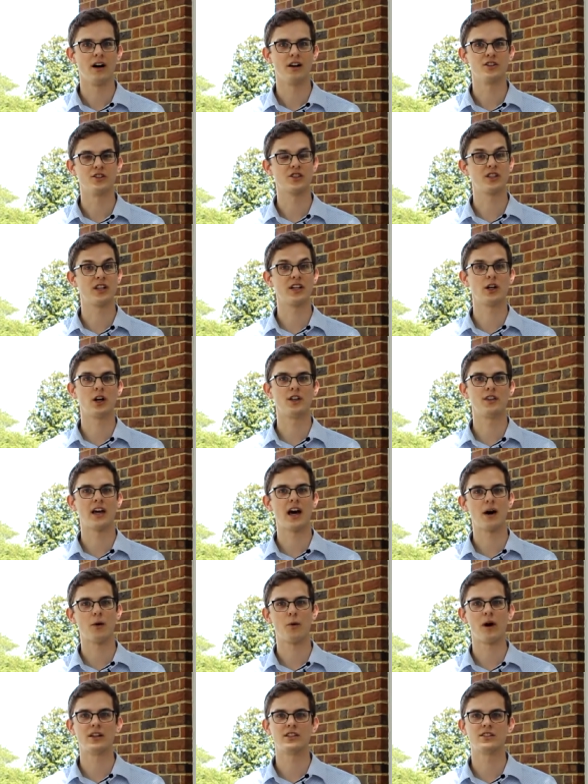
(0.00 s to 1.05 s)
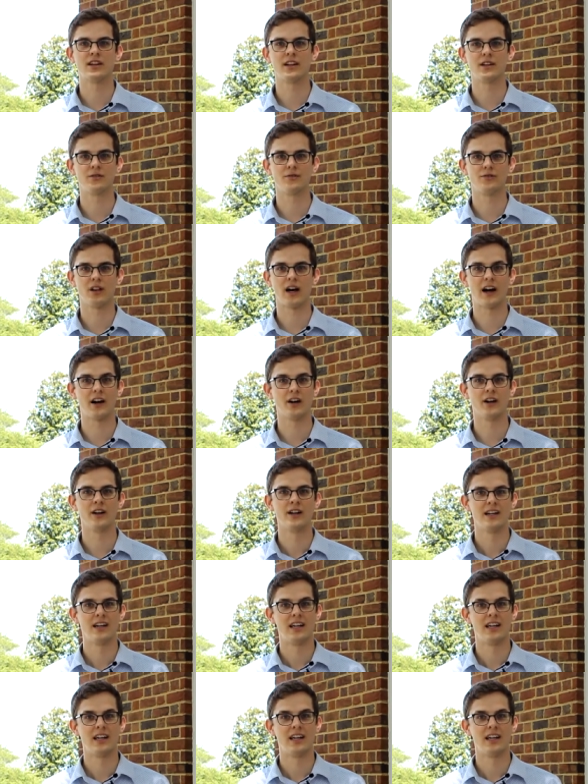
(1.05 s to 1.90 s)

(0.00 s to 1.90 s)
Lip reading: Just click on that Wine Society flyer.